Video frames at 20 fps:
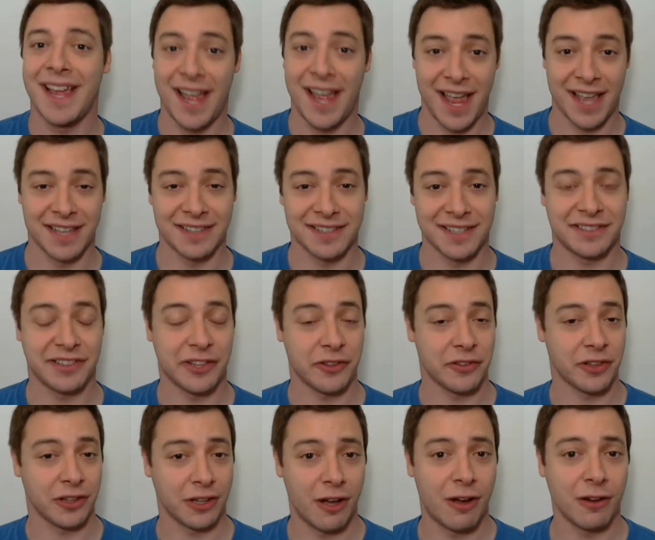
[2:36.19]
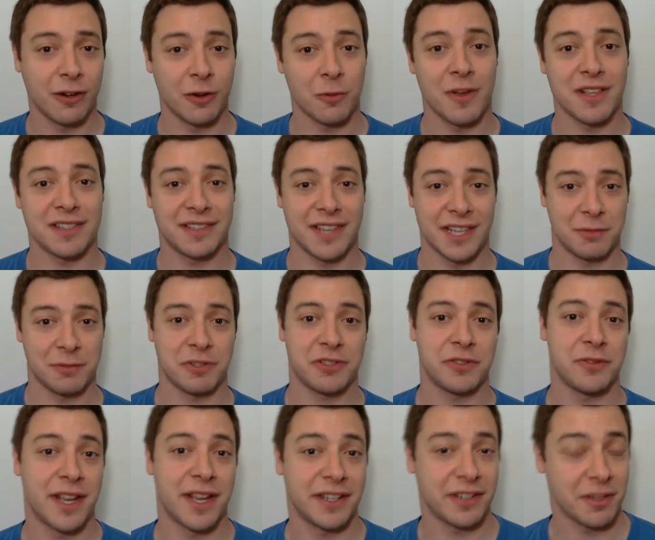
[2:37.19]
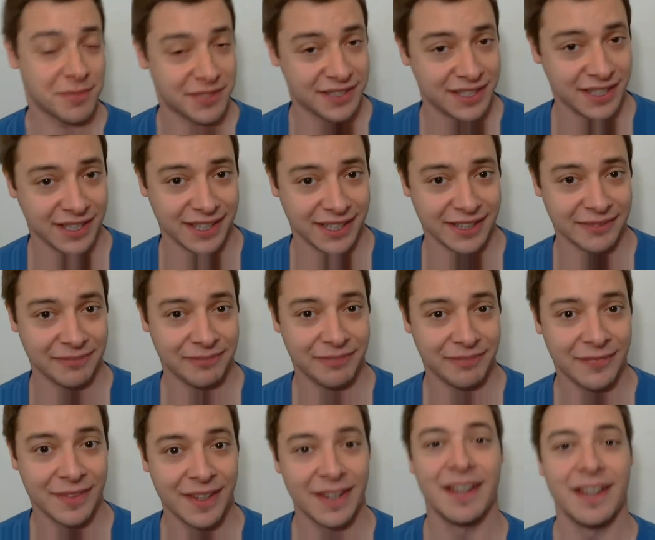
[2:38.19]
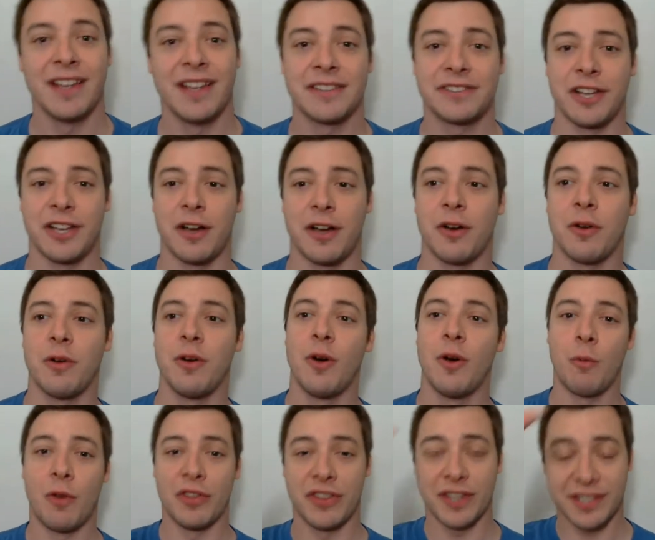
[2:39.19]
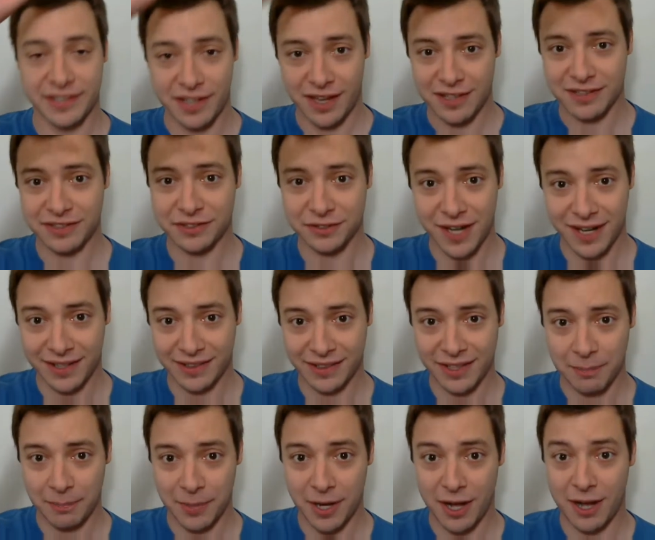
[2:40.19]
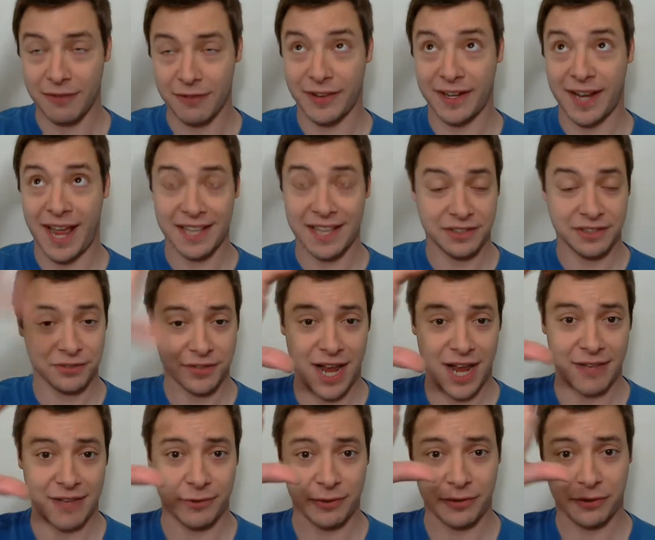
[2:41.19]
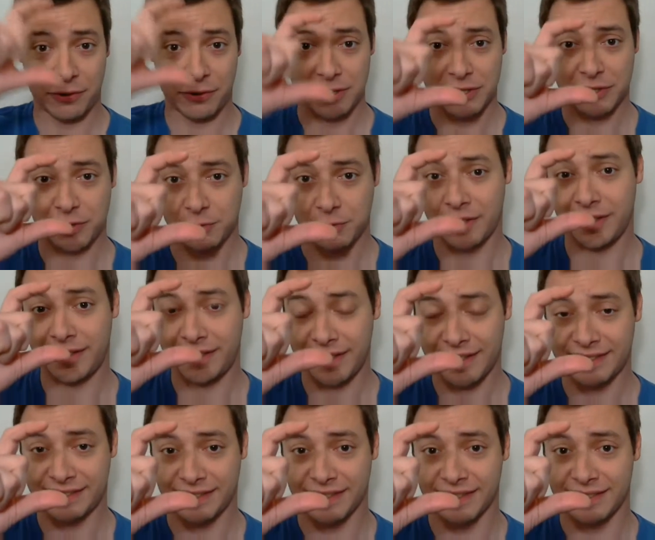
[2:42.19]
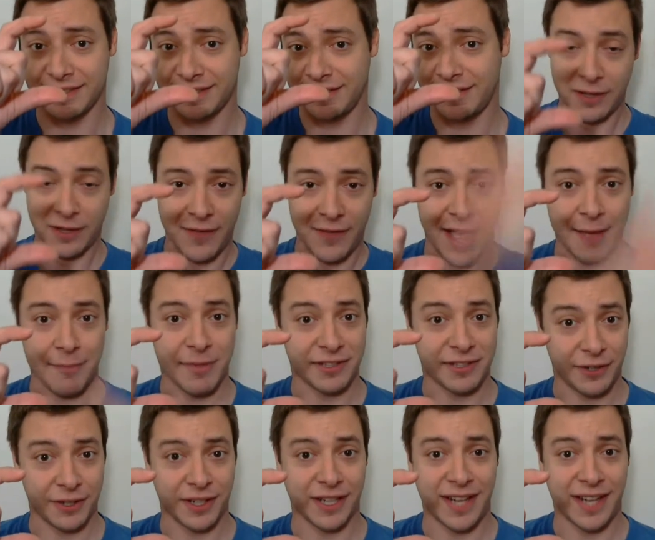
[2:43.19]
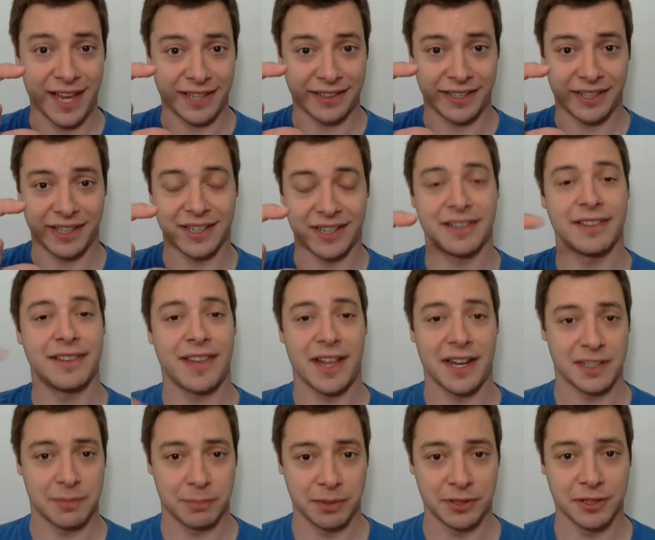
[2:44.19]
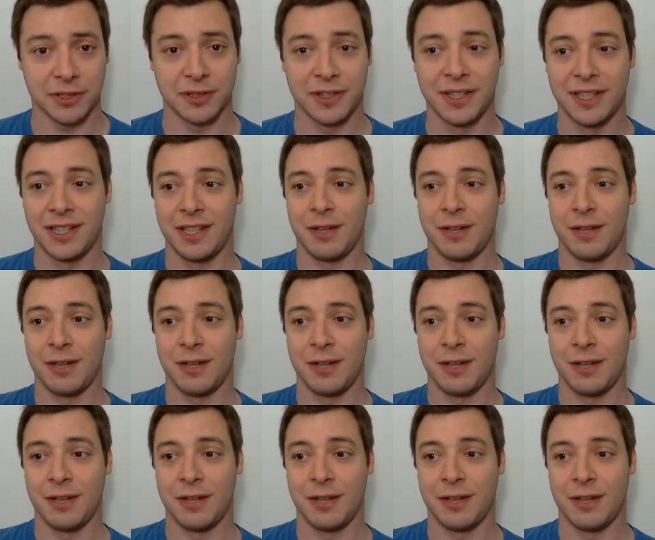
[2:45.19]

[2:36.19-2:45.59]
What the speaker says: And since they're the longer ones, that's what you end up seeing. So when the sun's directly above and it has to travel through a short distance of atmosphere to get to you, then it's blue.